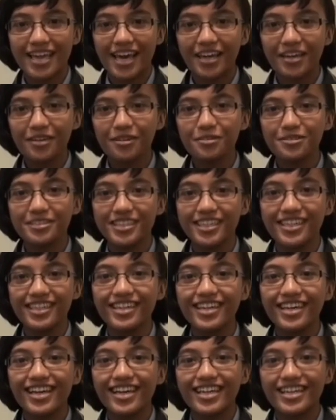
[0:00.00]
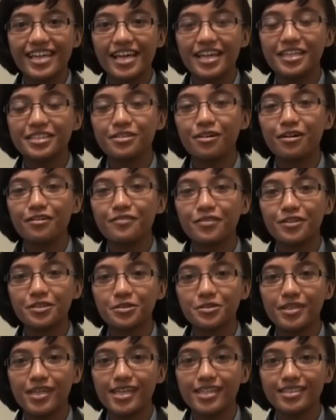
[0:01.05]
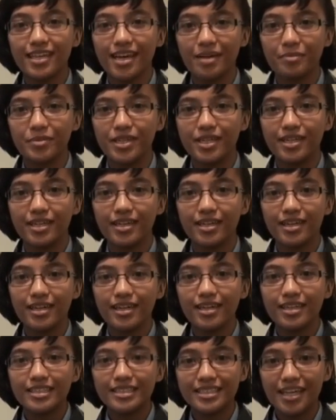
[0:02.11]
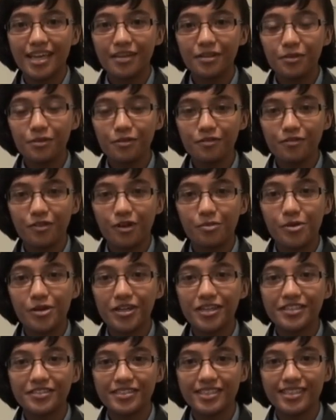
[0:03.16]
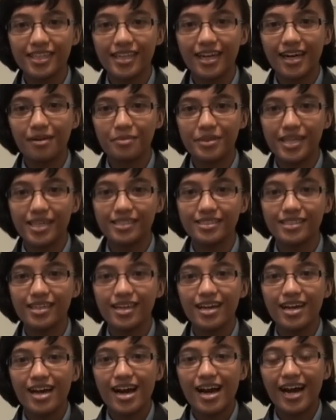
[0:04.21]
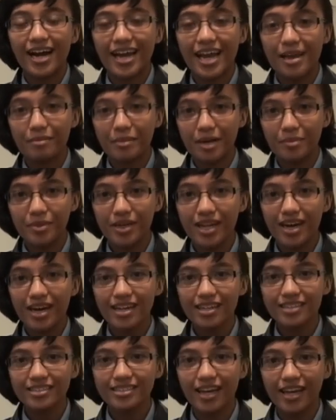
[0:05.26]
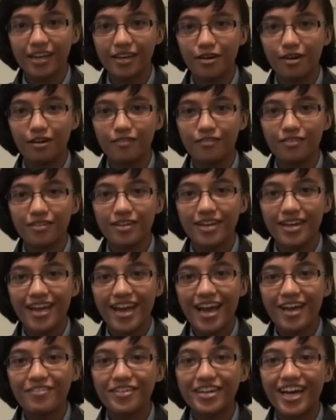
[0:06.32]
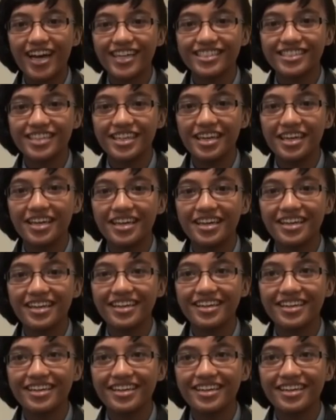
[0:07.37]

Thank you, Jim. That is all for today's segment. Stay tuned for more interesting updates. I am Nabila, signing off. Have a nice day.